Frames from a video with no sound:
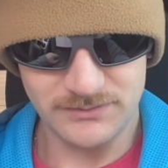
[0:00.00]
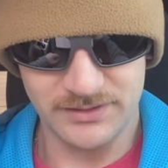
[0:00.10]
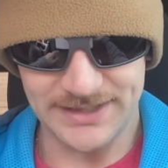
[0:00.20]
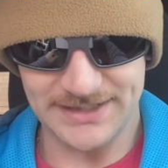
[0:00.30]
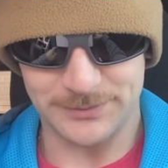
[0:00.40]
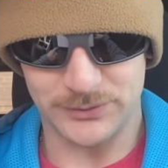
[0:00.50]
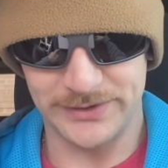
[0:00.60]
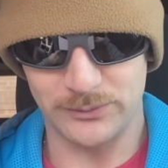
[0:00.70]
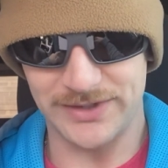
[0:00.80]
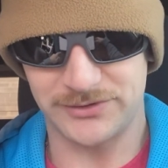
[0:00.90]
That's
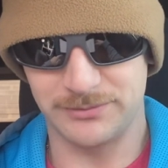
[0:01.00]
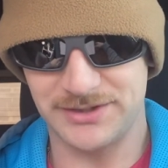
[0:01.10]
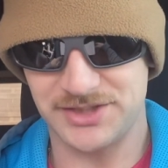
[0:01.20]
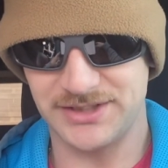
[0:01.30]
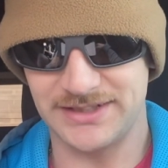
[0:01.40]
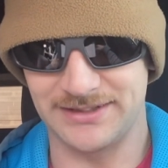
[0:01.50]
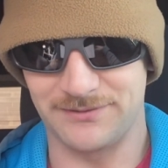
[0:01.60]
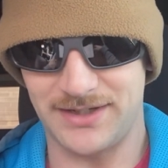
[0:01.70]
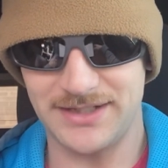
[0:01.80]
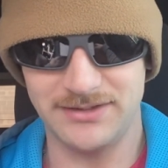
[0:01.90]
between Western Michigan and
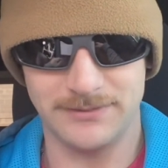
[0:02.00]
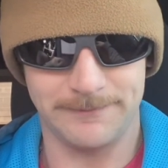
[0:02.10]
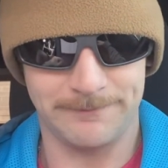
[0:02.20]
Nevada.